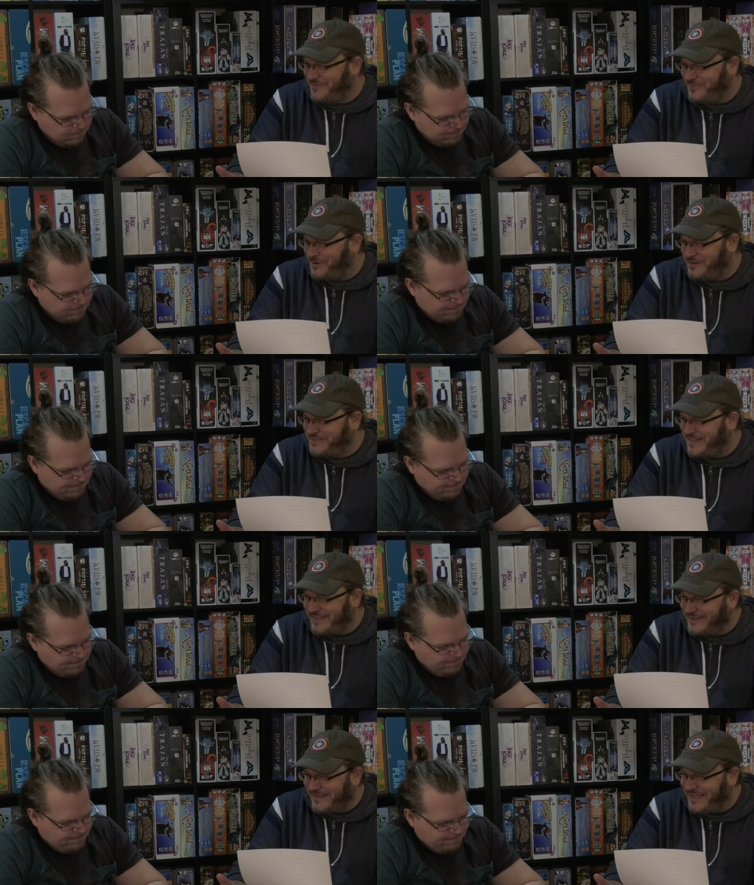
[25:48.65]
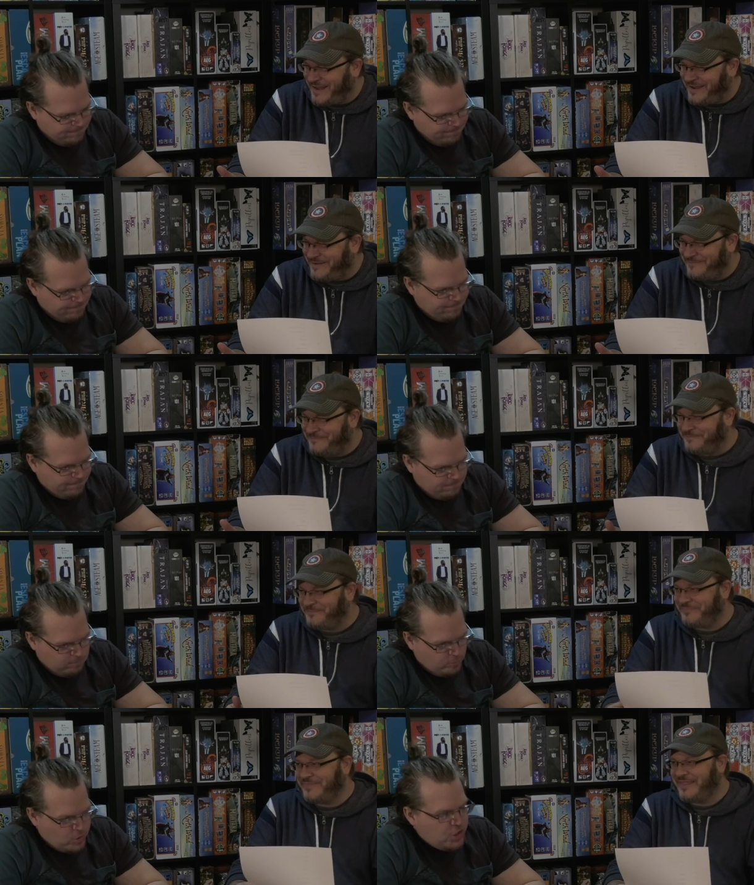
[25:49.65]
Speaker 1: to thirties, I think, to get it.
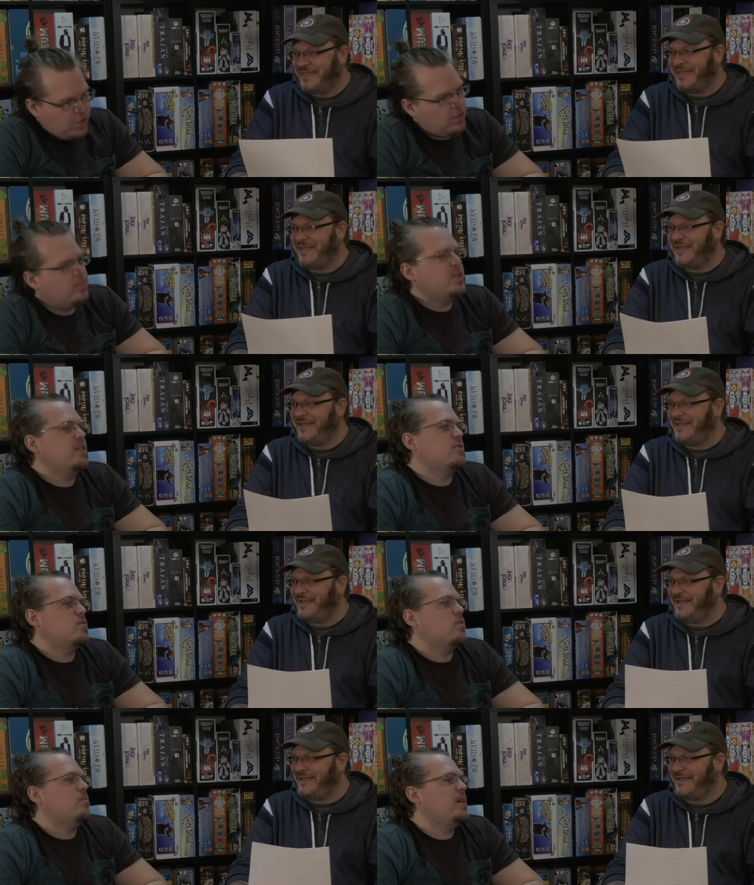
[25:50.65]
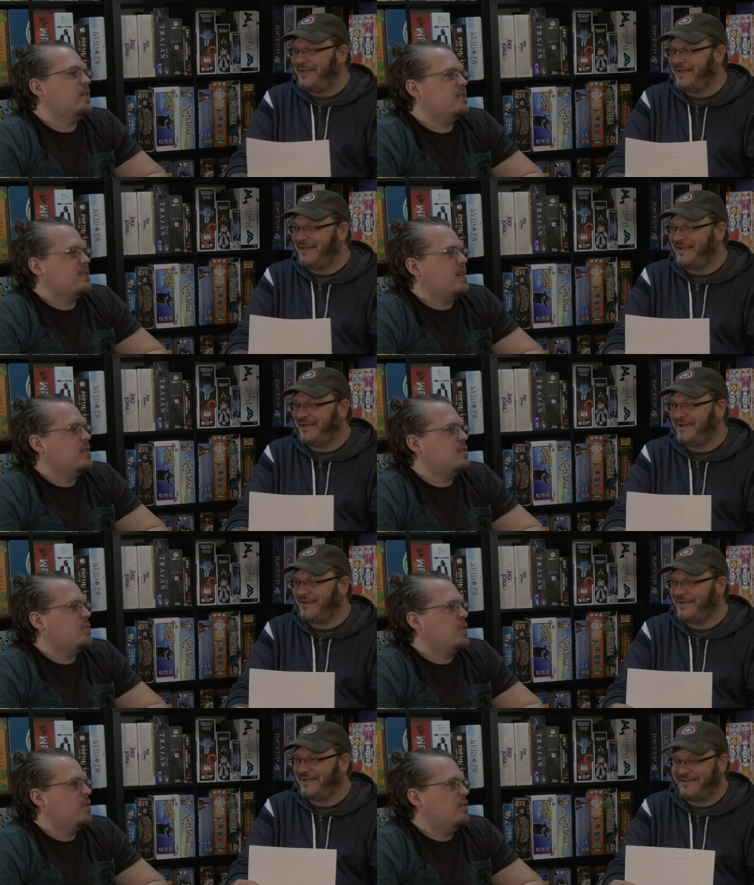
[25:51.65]
Sure, but it sort of makes
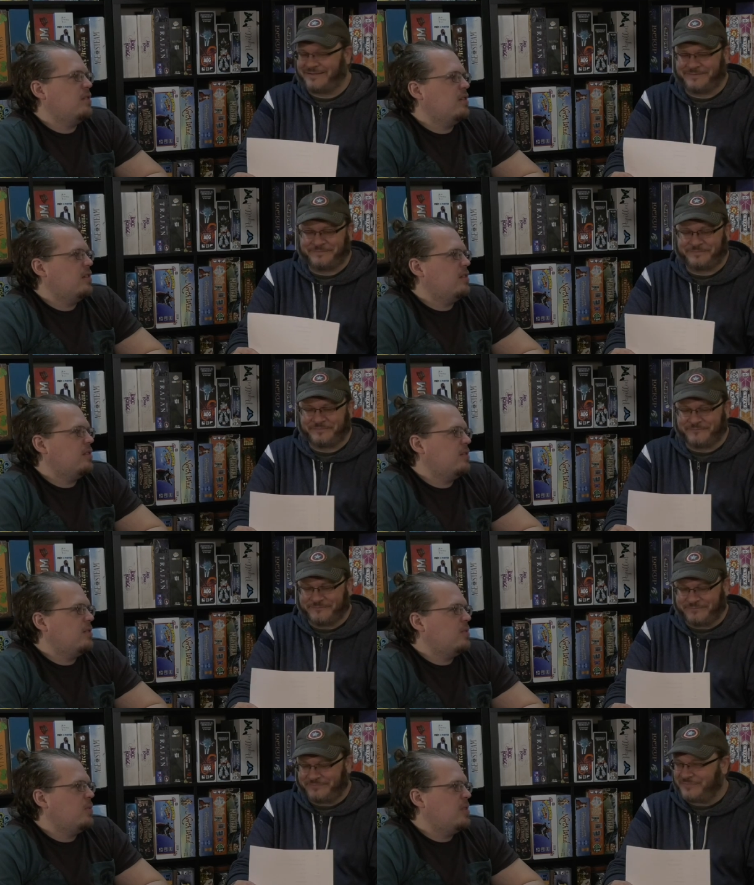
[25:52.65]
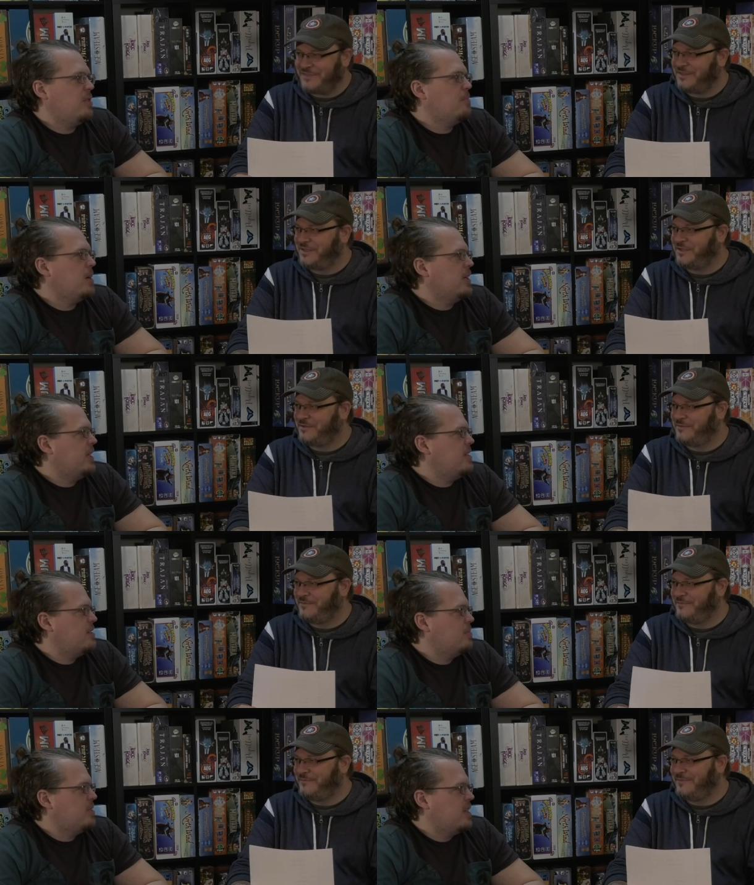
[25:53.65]
sense with the with the
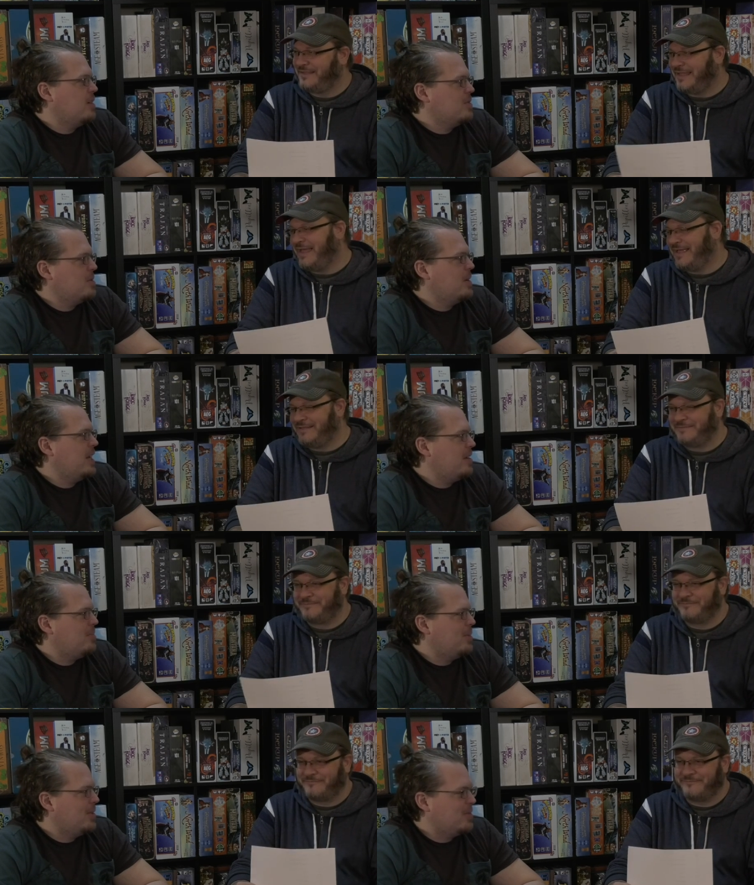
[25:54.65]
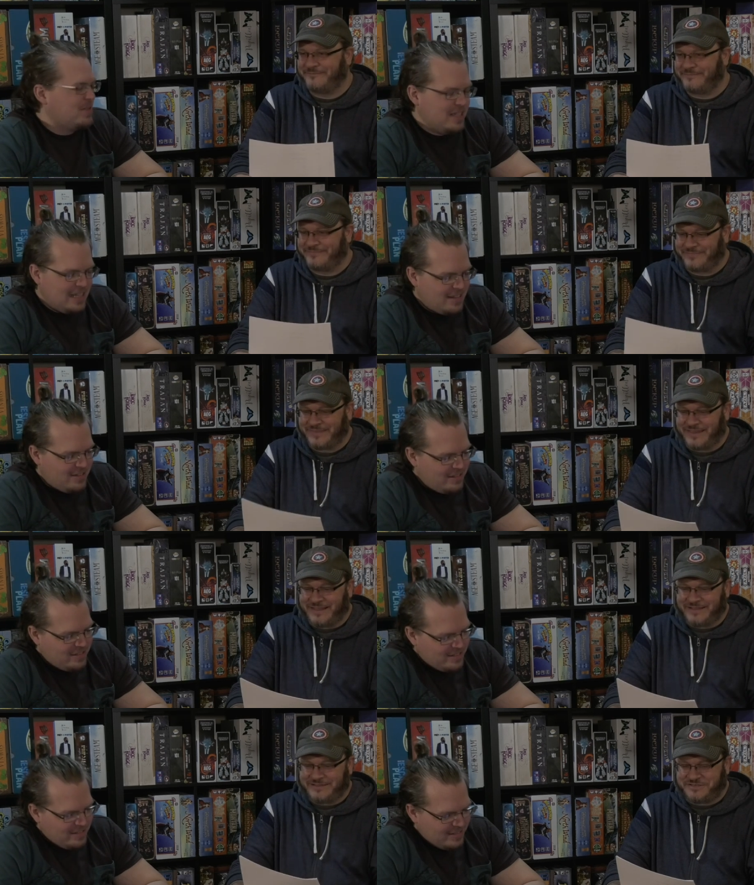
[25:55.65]
monkeys themselves. Yeah. Somebody had to put those together.
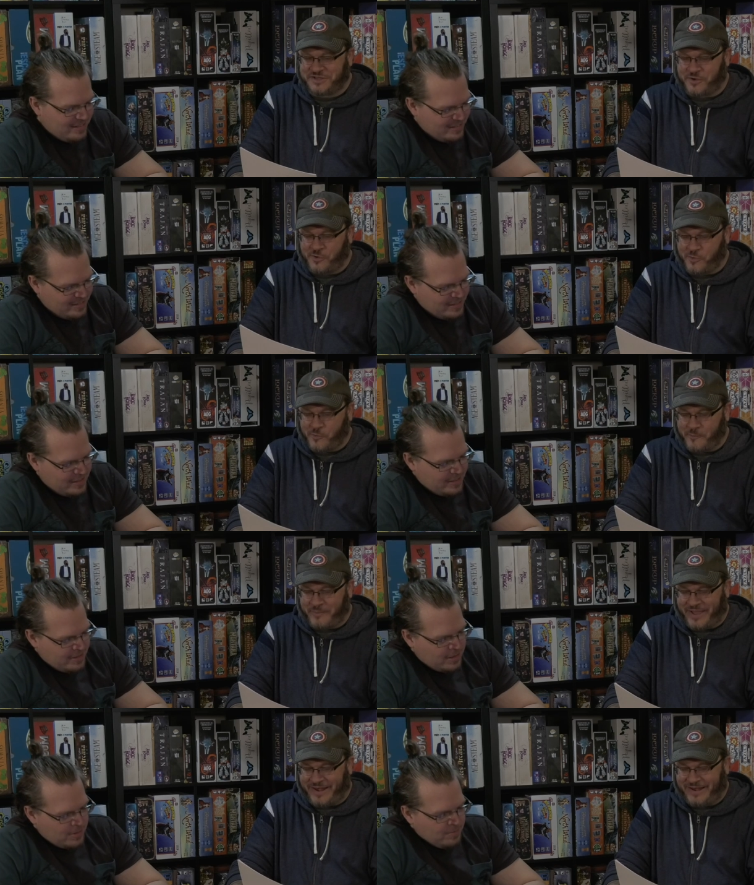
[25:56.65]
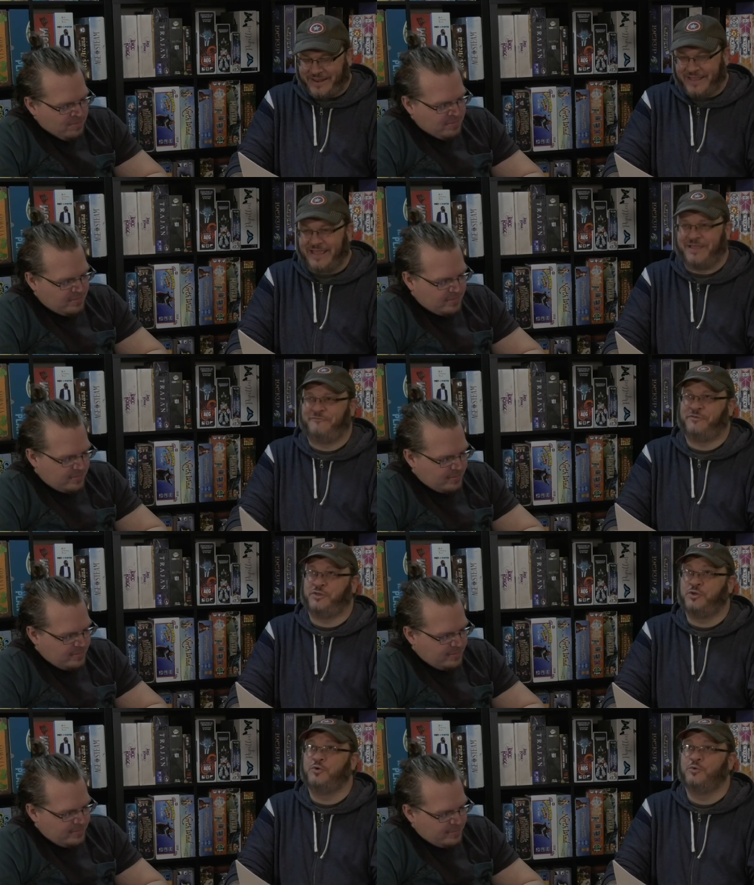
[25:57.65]
So, but if
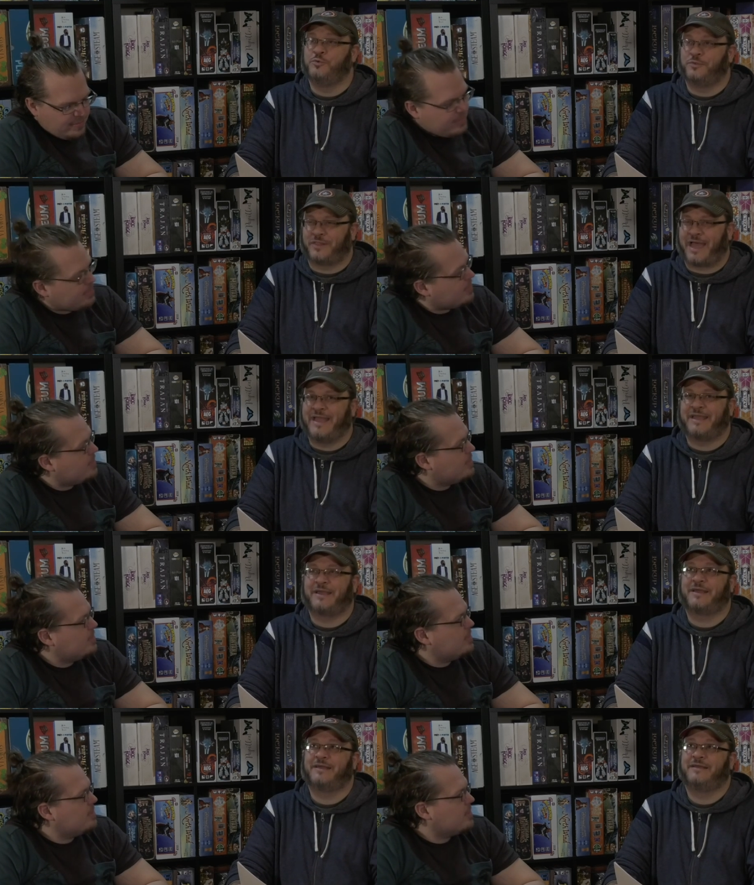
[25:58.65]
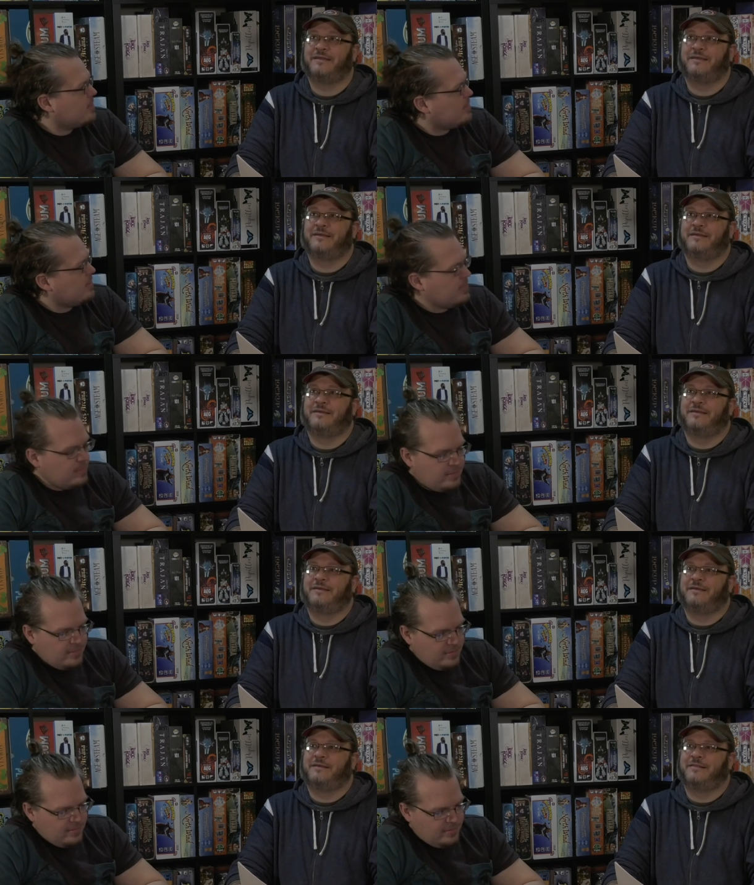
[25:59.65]
you like
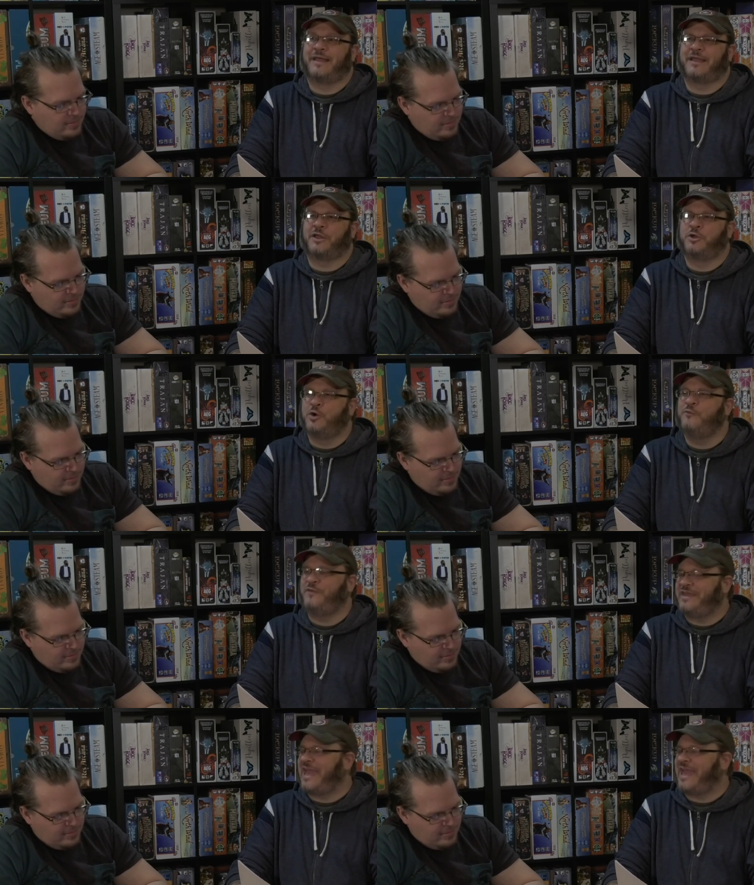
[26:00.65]
Speaker 2: like a goofy